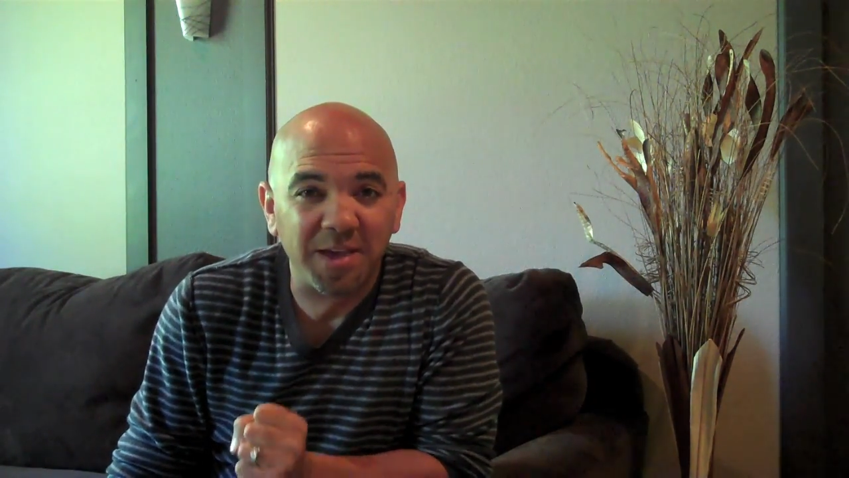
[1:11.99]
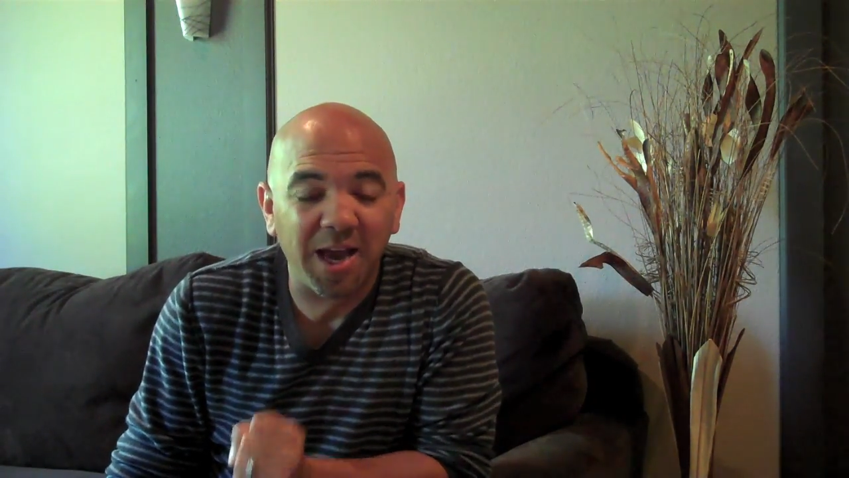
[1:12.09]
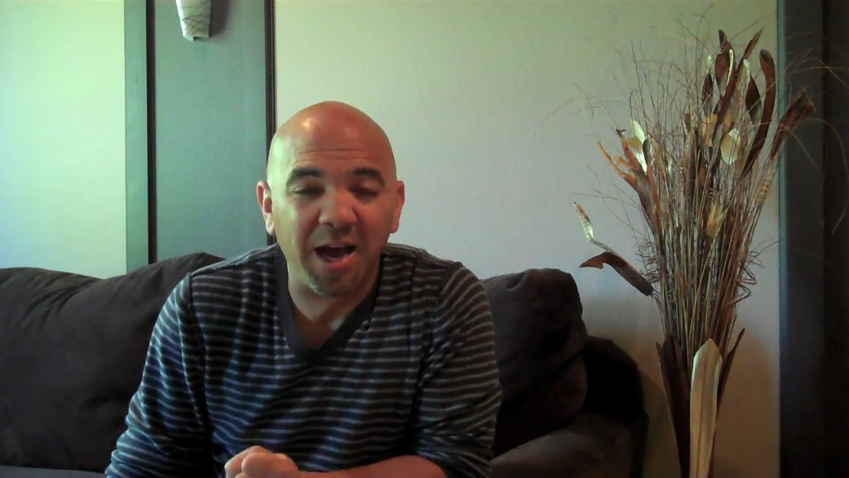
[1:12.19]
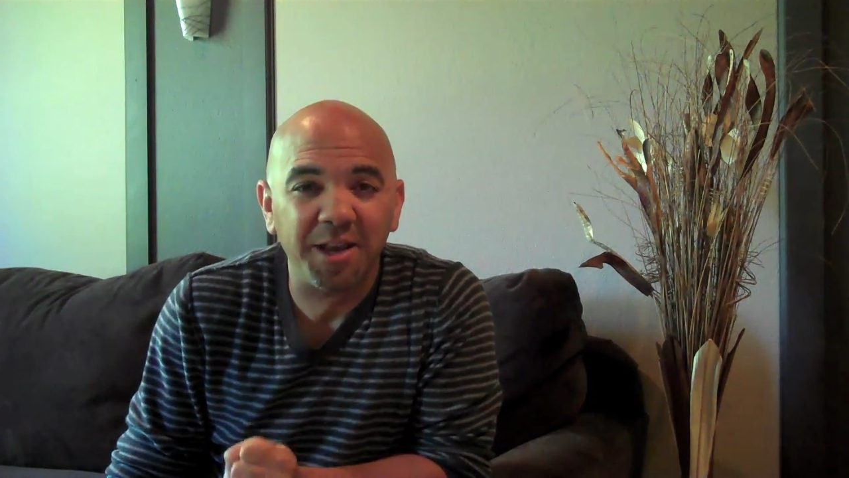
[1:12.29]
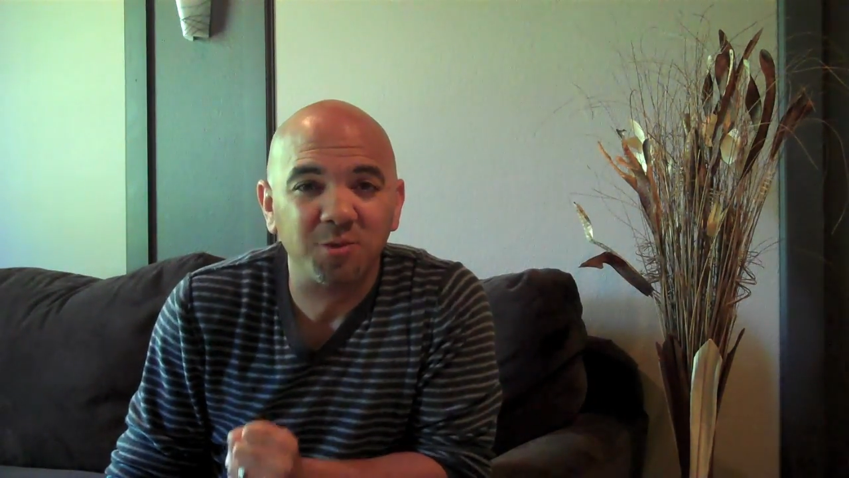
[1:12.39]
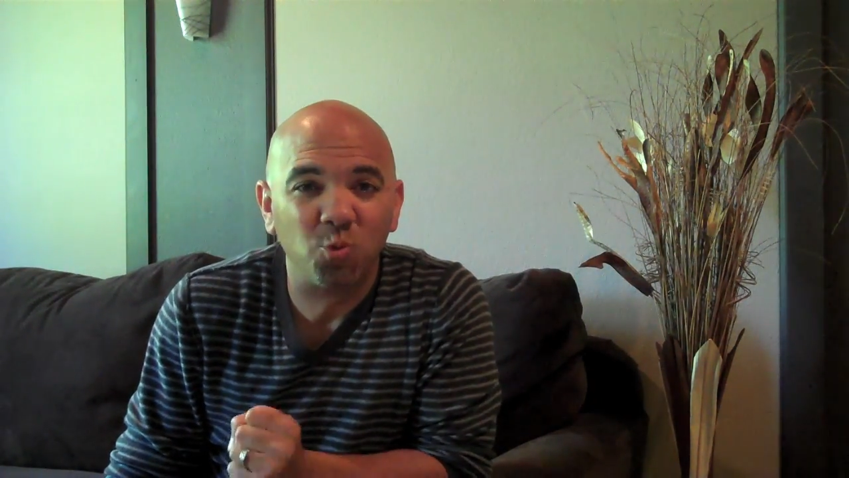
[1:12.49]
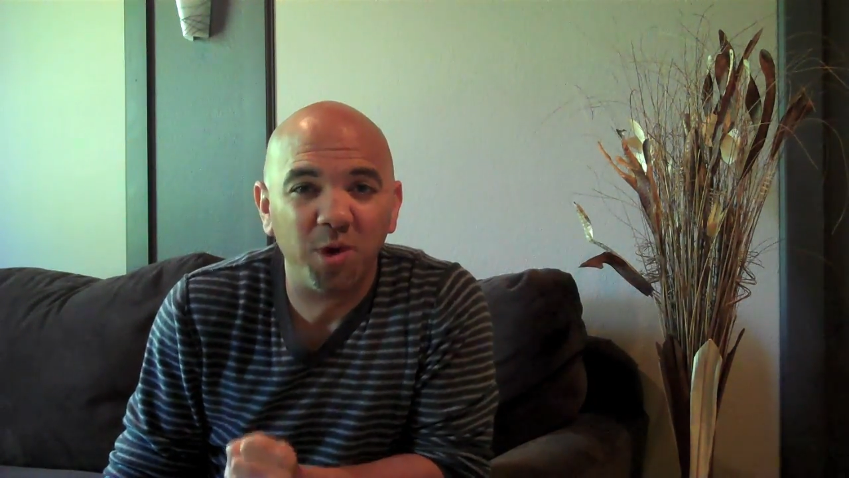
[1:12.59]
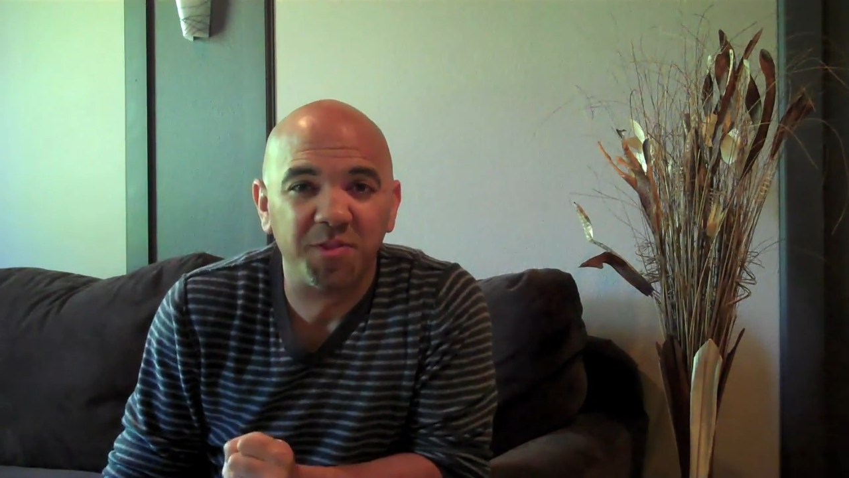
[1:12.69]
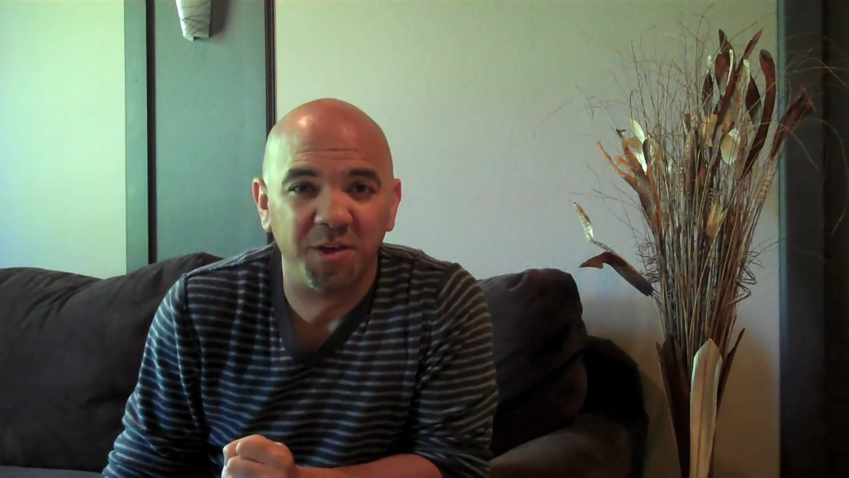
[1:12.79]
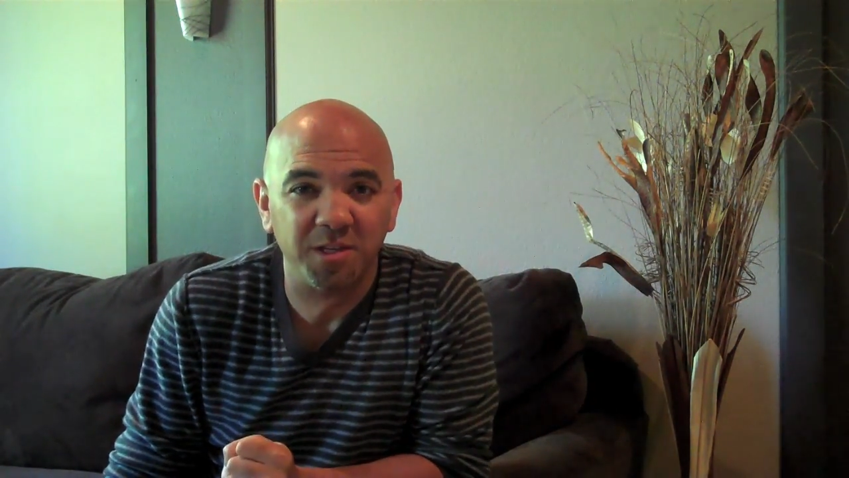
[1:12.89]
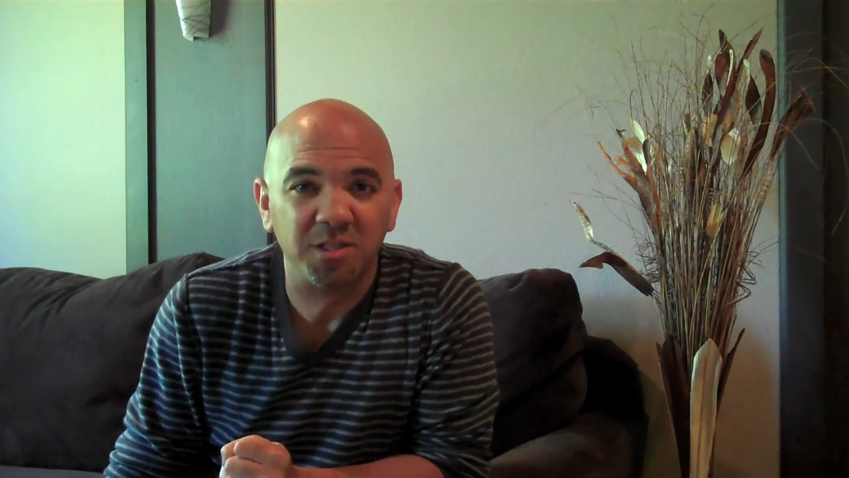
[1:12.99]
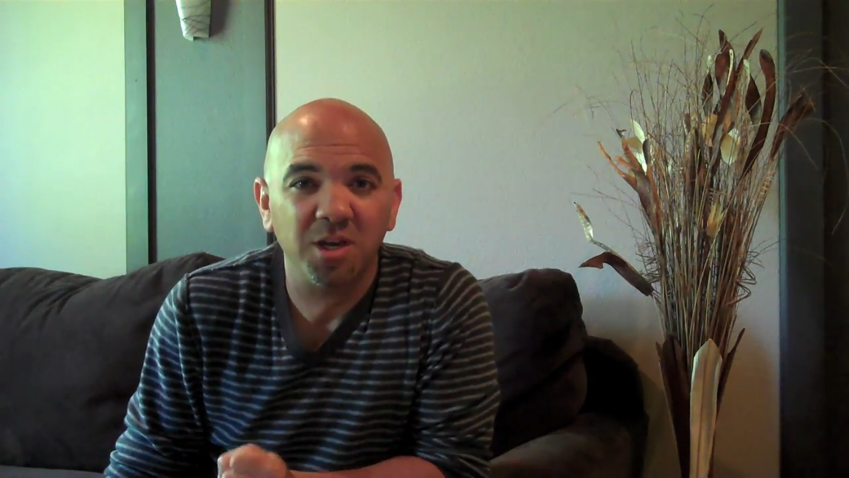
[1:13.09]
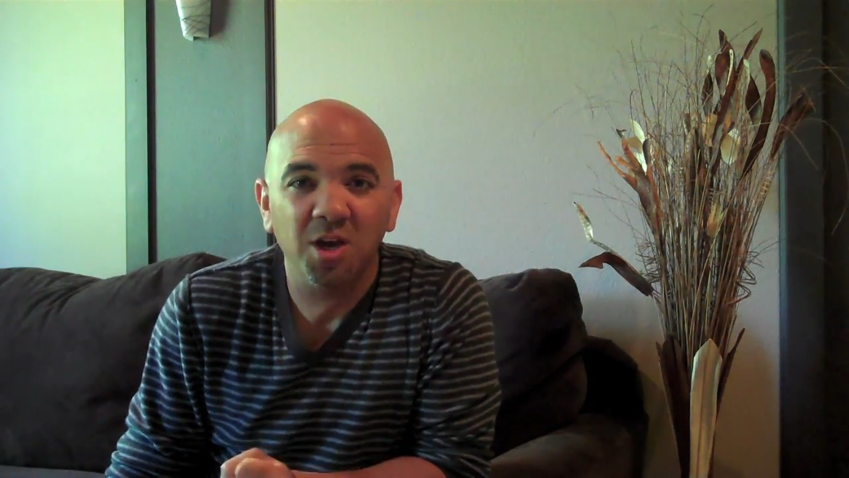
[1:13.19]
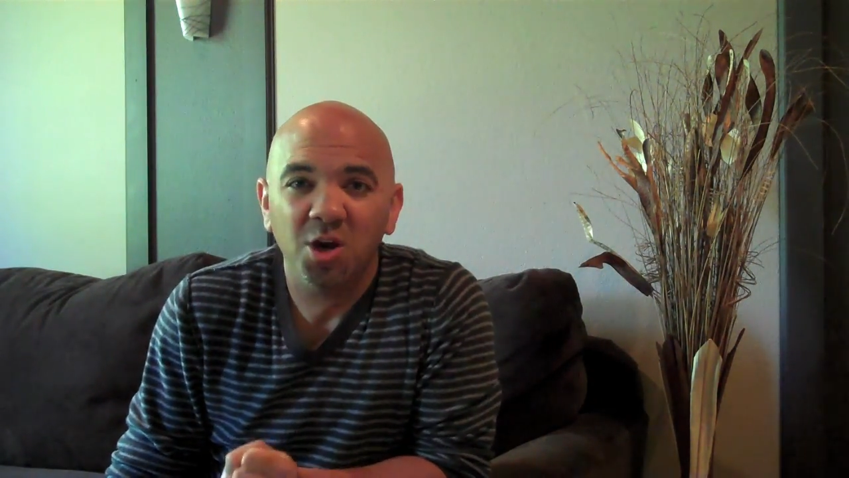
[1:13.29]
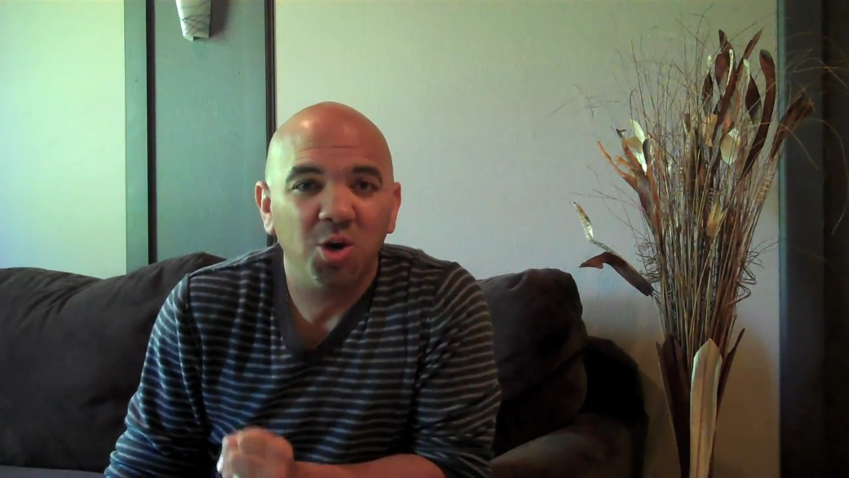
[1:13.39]
God is with us,
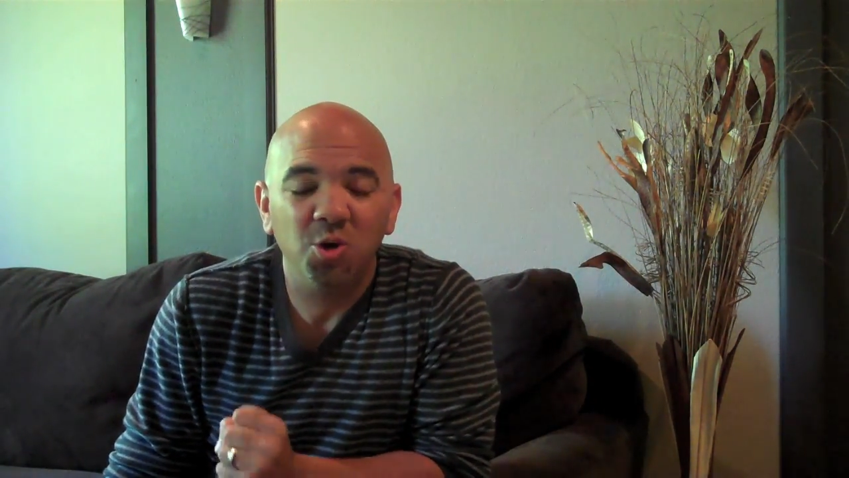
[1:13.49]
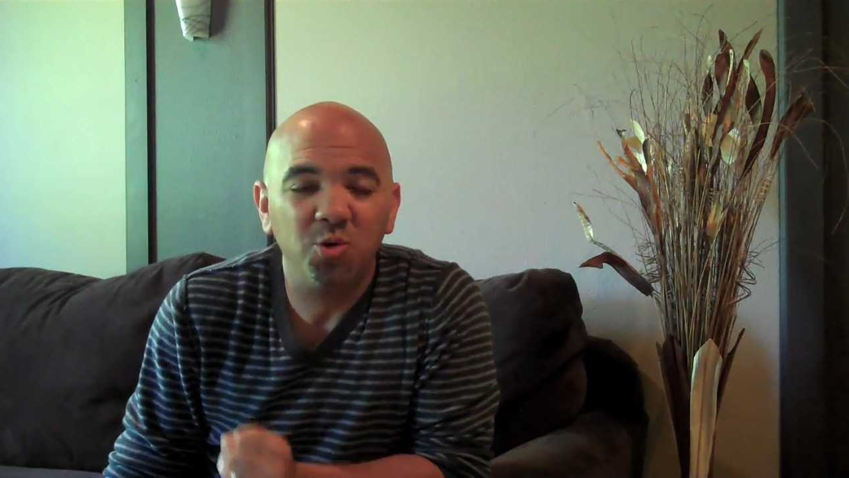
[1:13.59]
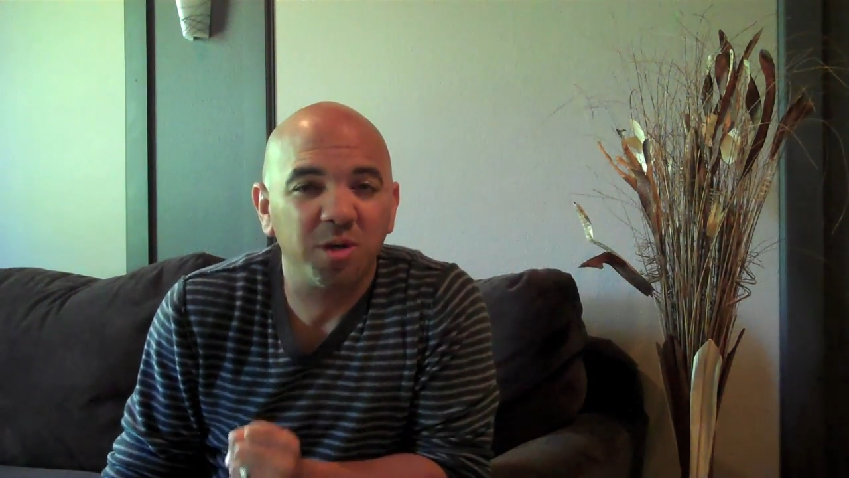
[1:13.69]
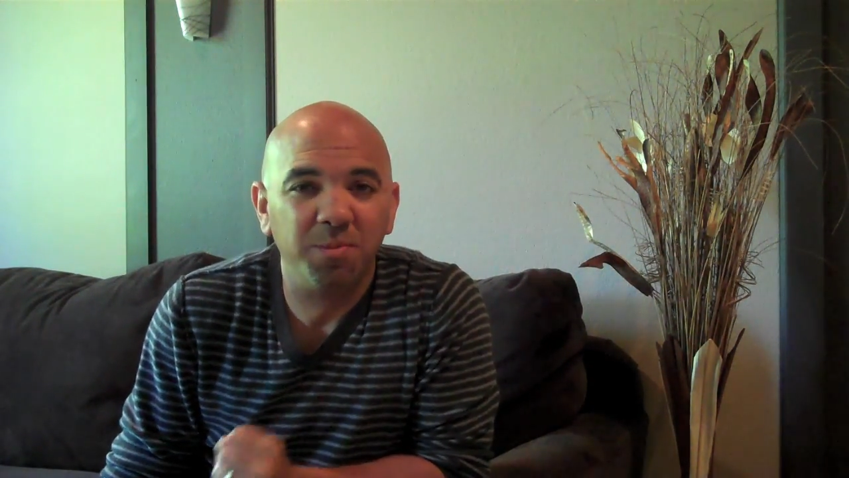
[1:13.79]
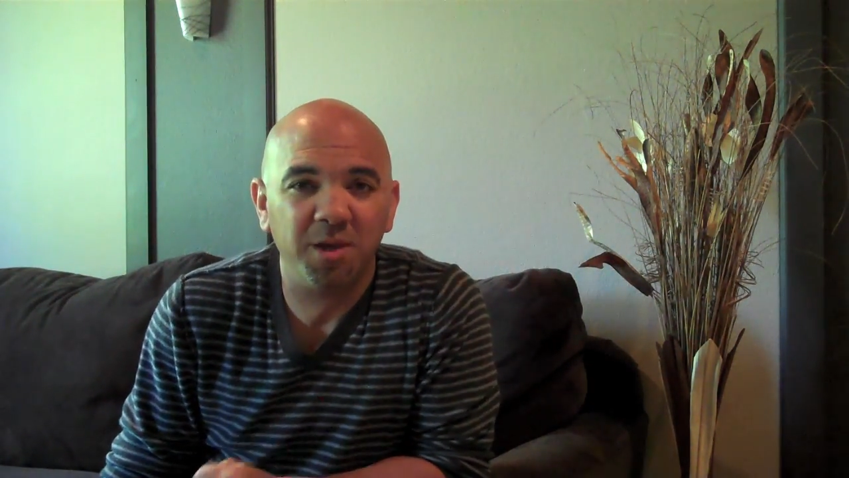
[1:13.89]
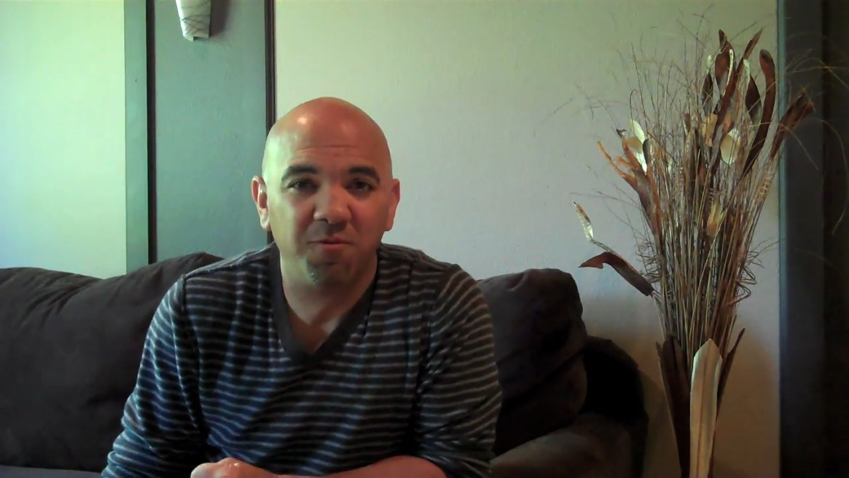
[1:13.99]
who could be